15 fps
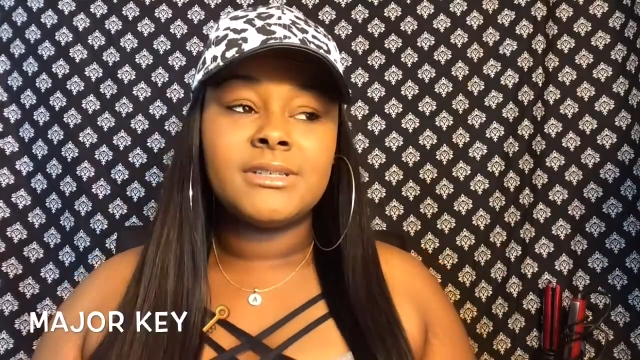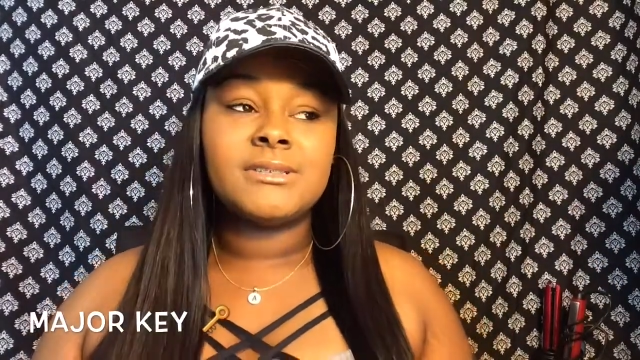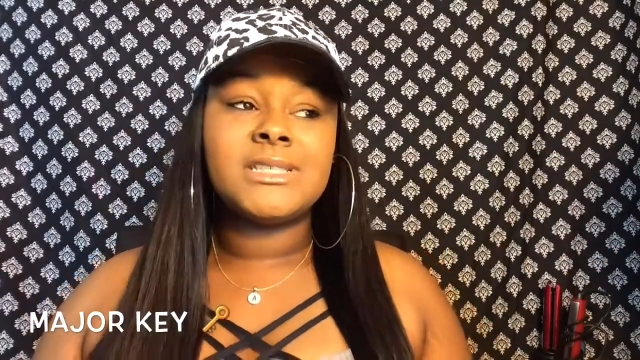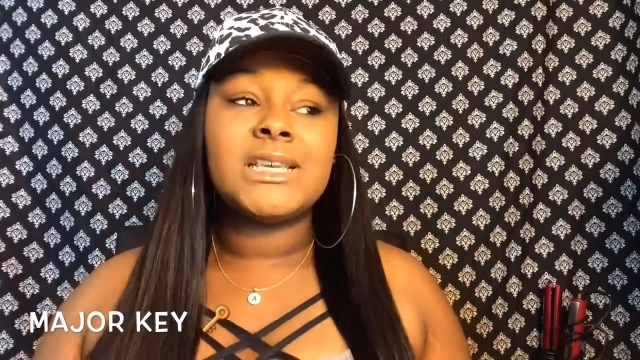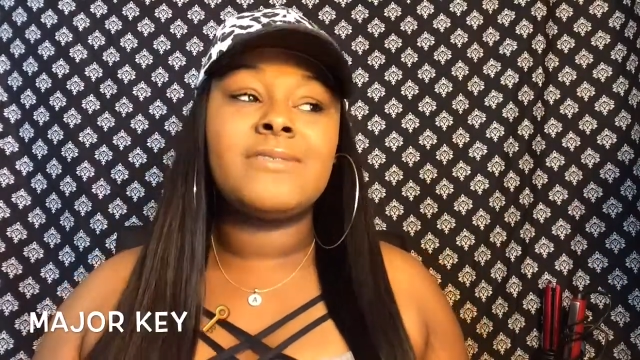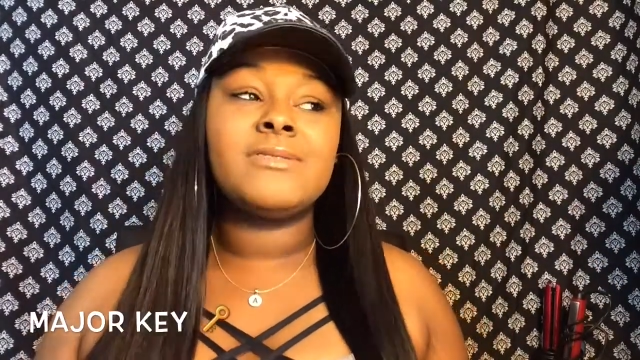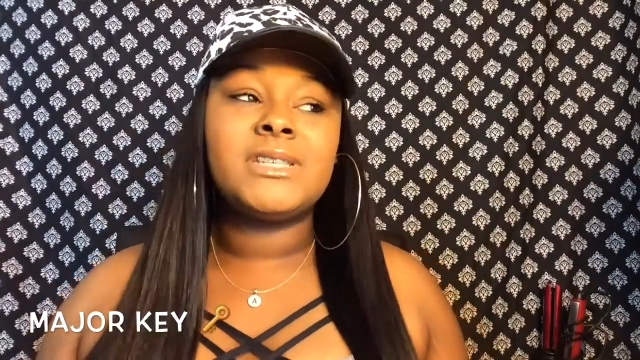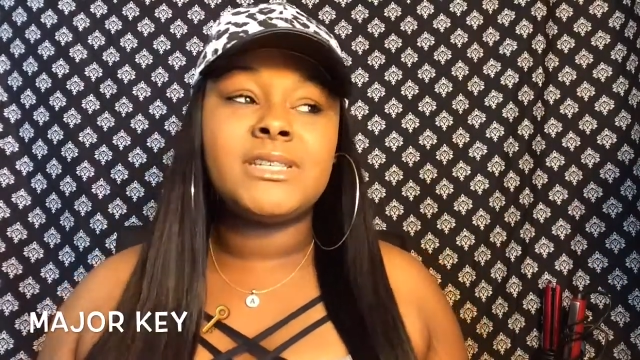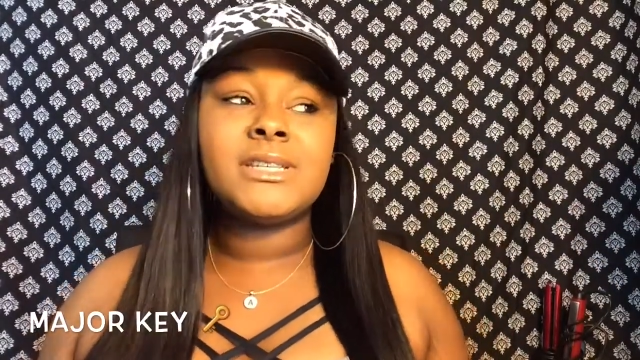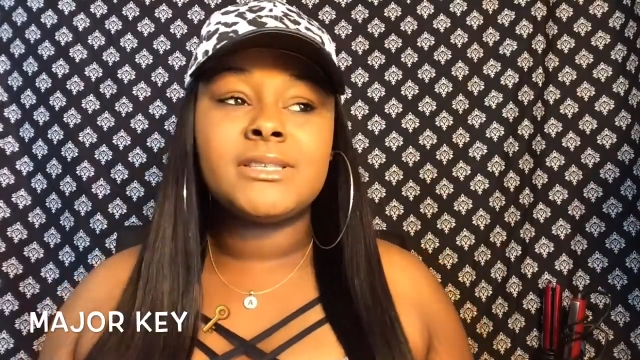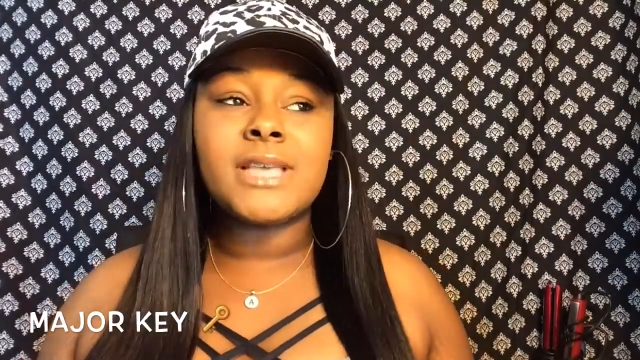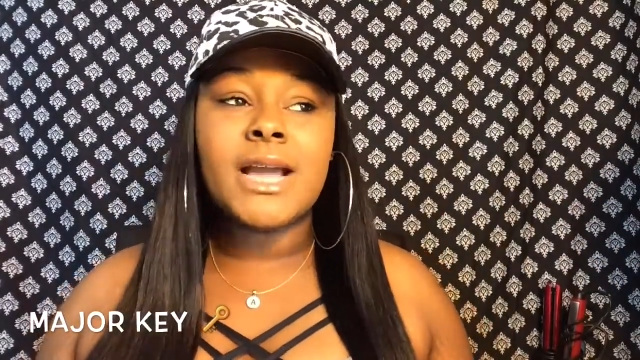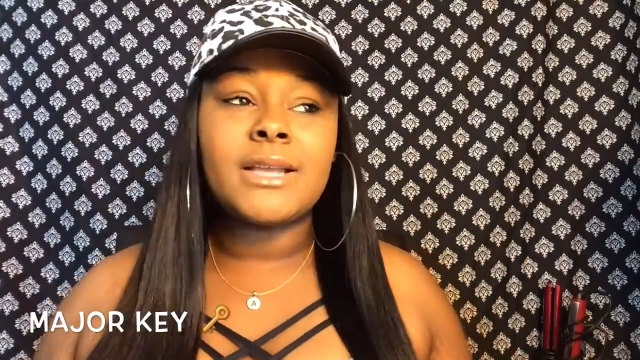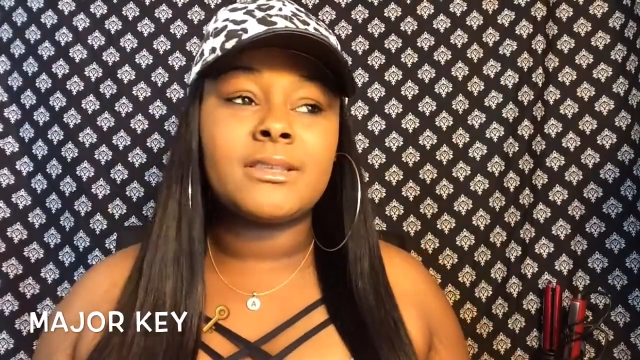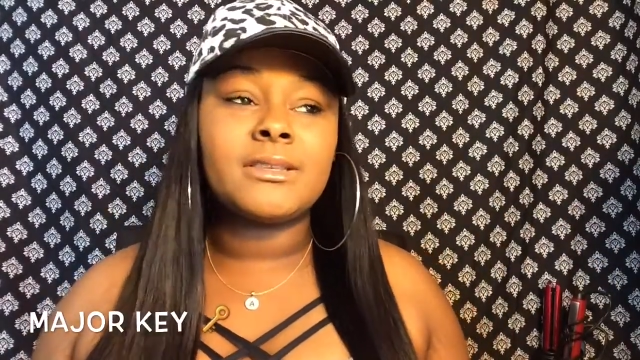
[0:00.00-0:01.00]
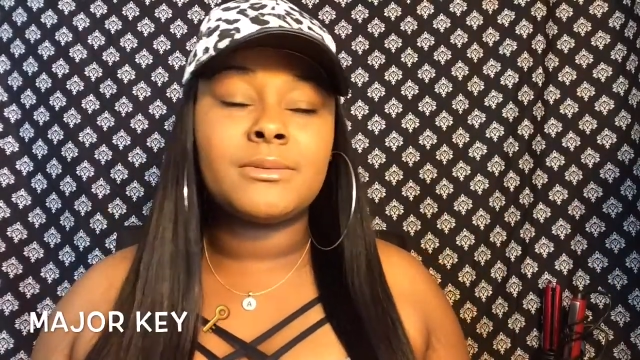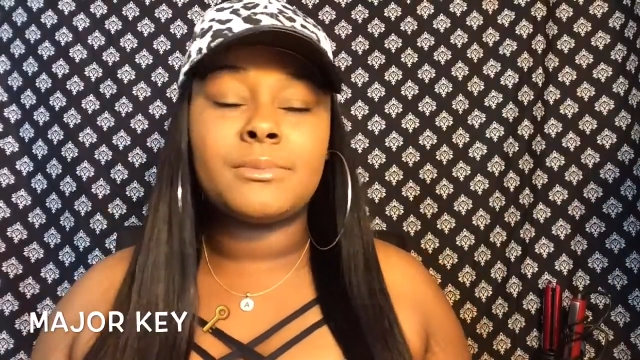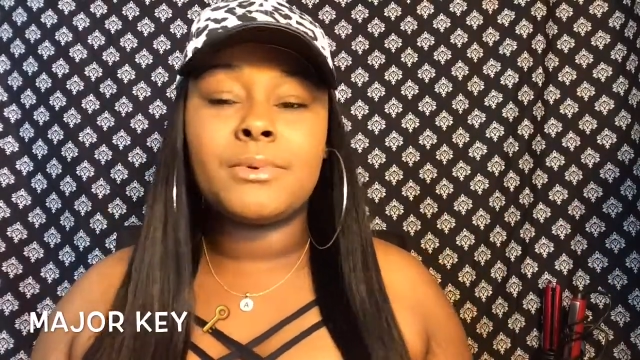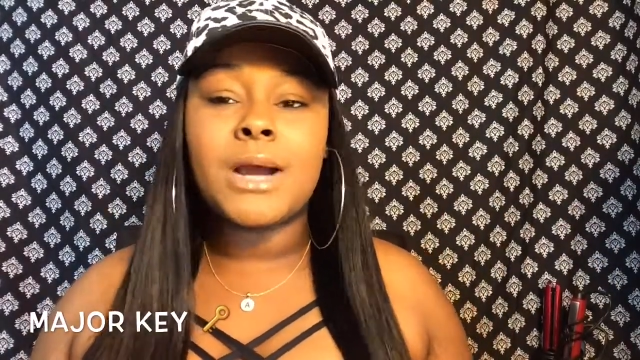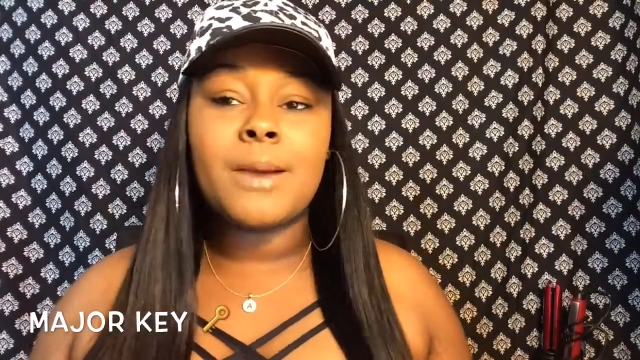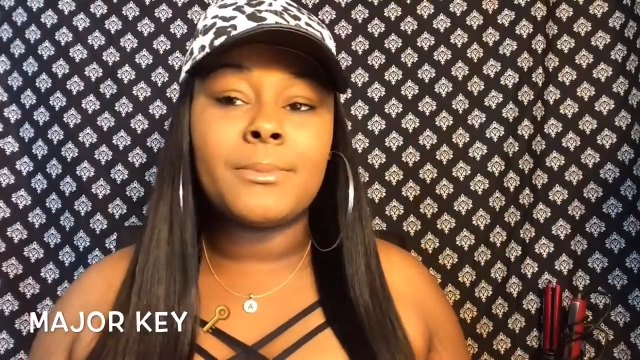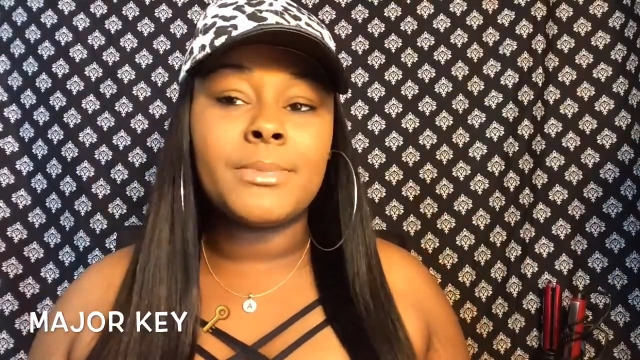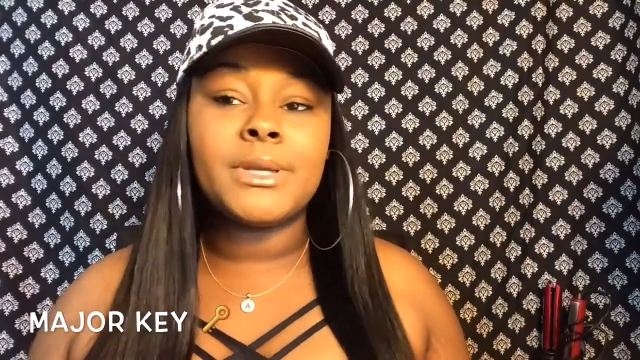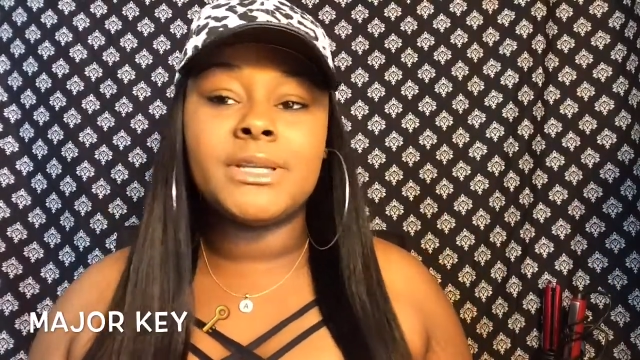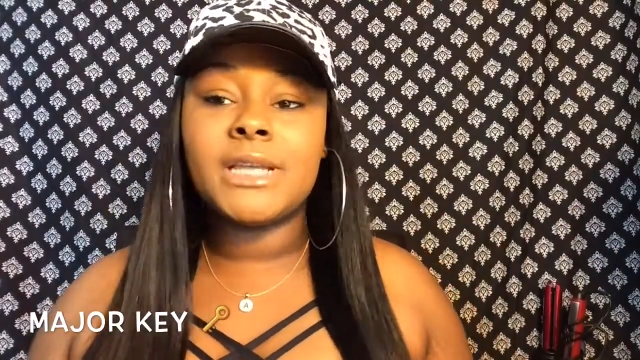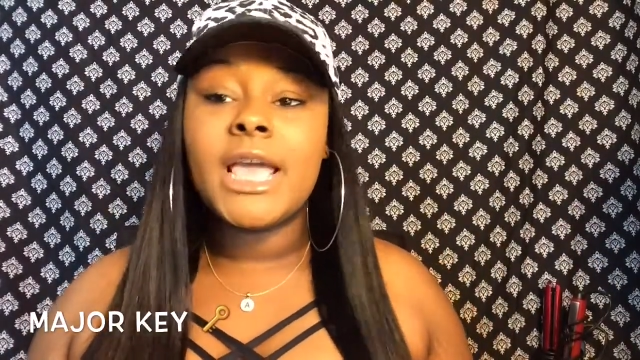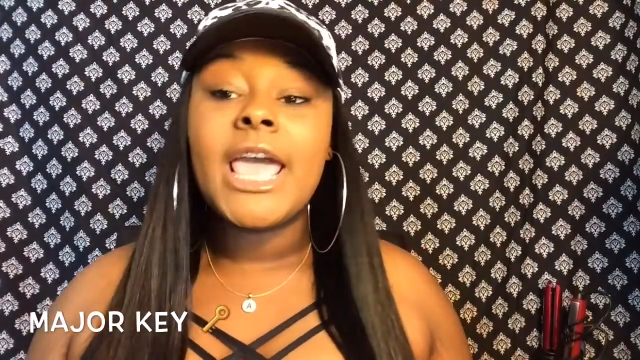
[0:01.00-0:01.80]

17 is like the proper,